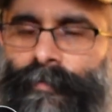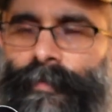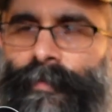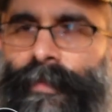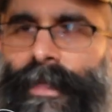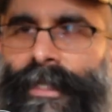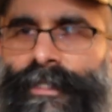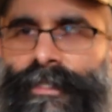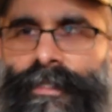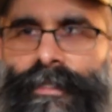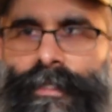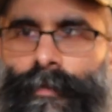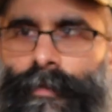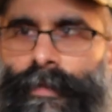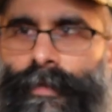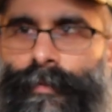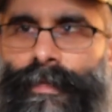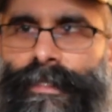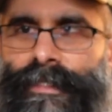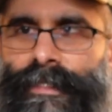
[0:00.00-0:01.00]
That's the
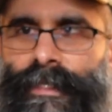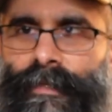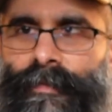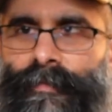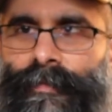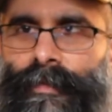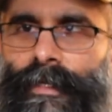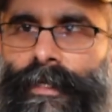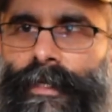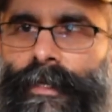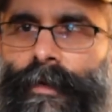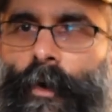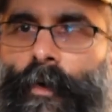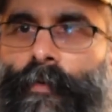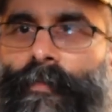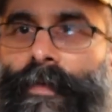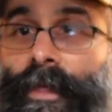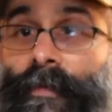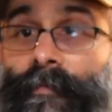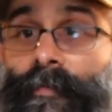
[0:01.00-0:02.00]
only reason I left the
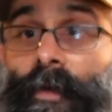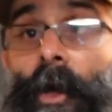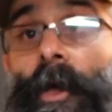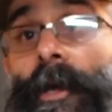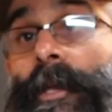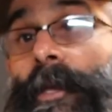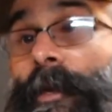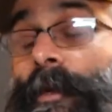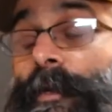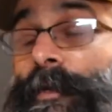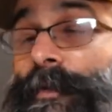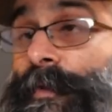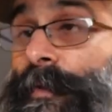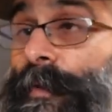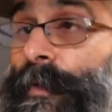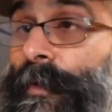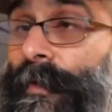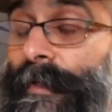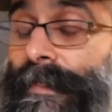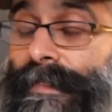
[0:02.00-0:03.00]
OVF on here, so
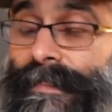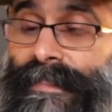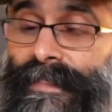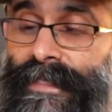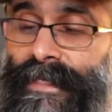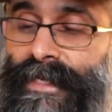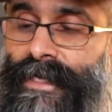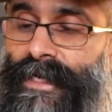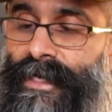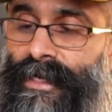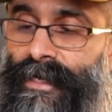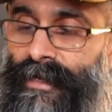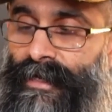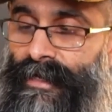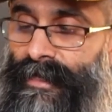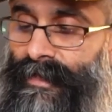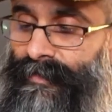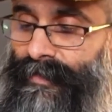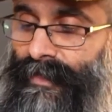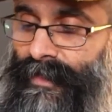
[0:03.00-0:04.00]
you could see
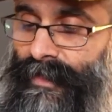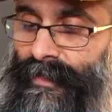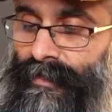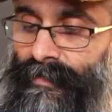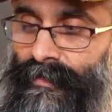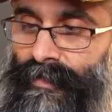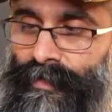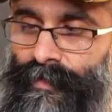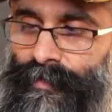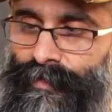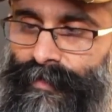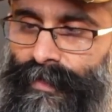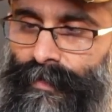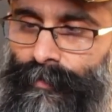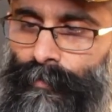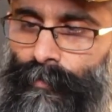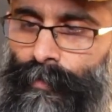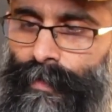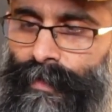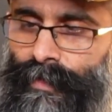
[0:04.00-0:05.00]
that it clears it
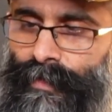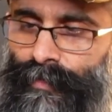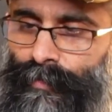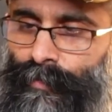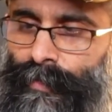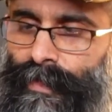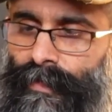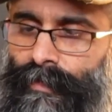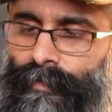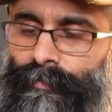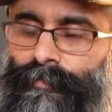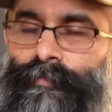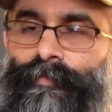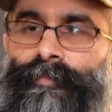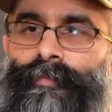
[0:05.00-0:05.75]
with this rail.